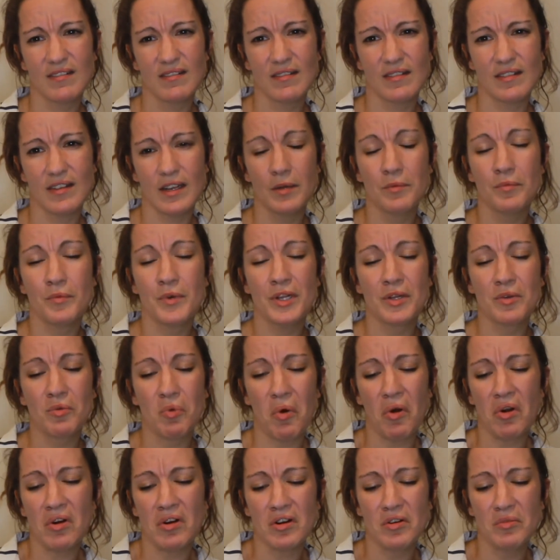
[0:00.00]
And we'd
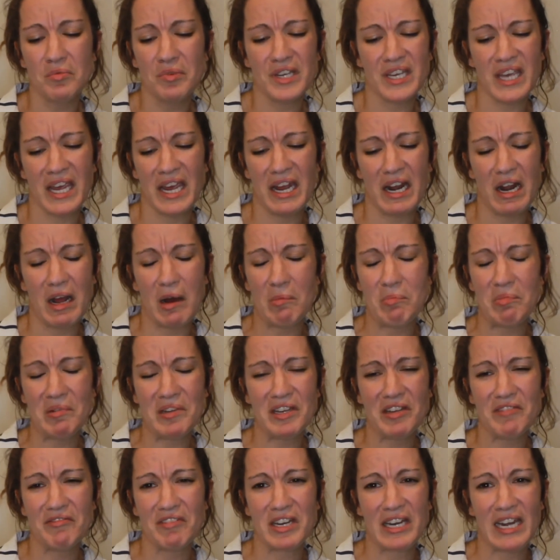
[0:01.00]
quarrel, we can't help it
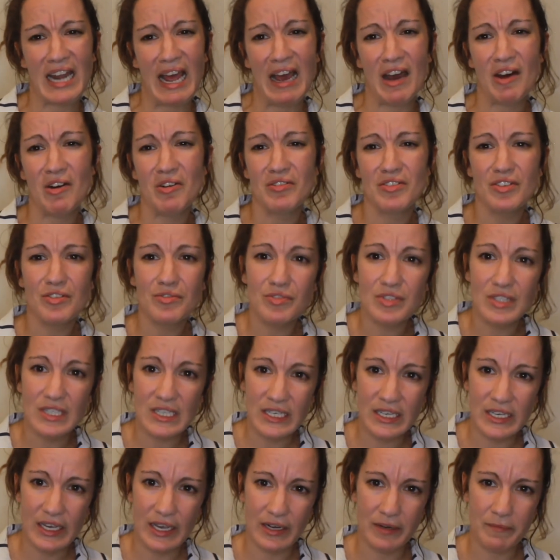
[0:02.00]
even now, you
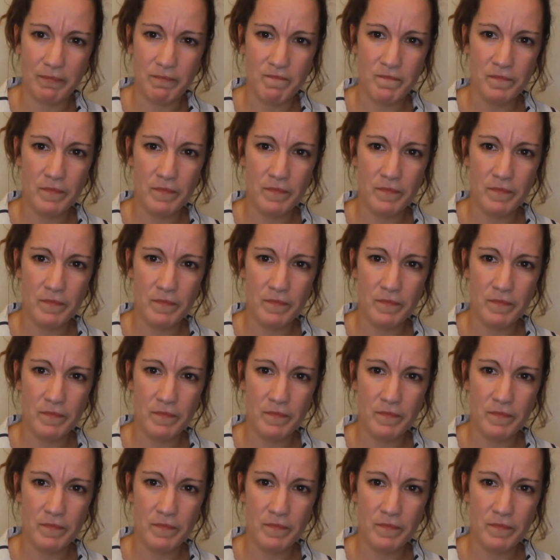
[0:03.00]
see, and